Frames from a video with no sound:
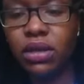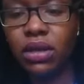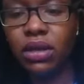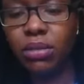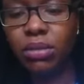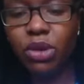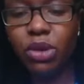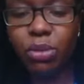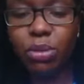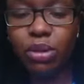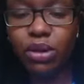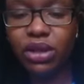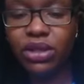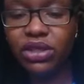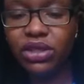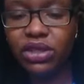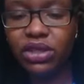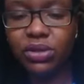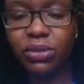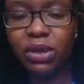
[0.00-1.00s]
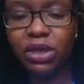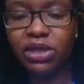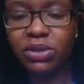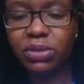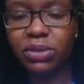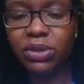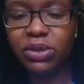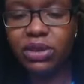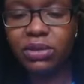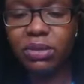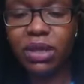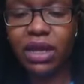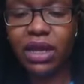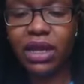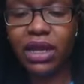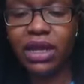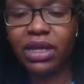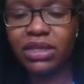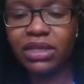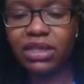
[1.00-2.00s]
I'm not putting too much because my
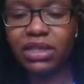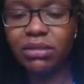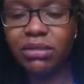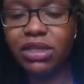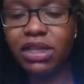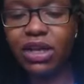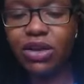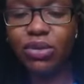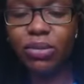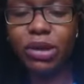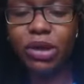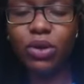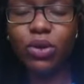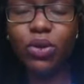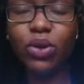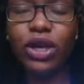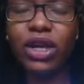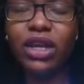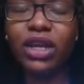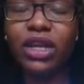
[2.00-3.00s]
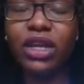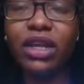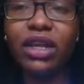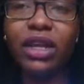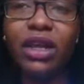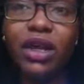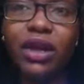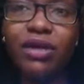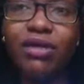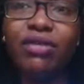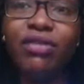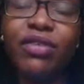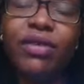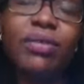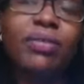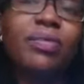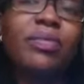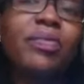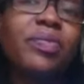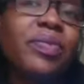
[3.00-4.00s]
hair seems a little bit oily
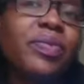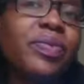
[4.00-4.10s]
from,